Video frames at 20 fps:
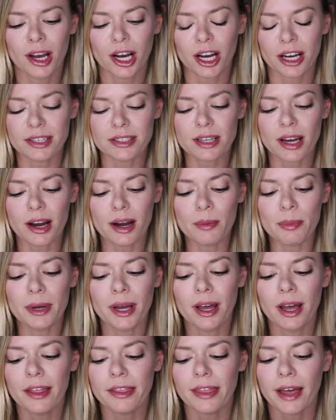on
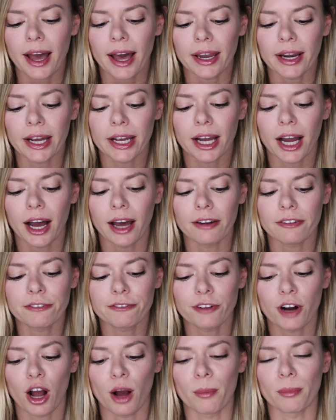top that I got
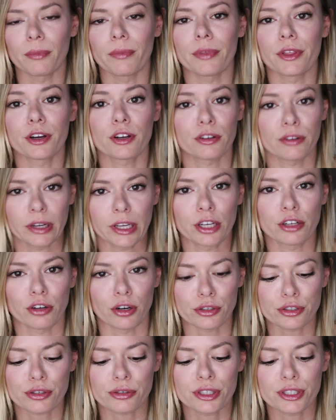from the Korean
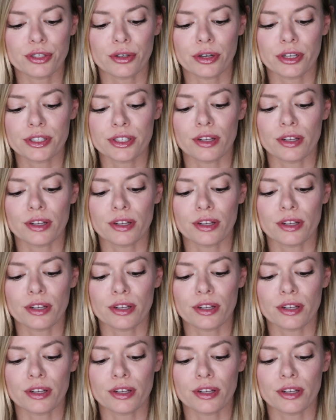grocery store.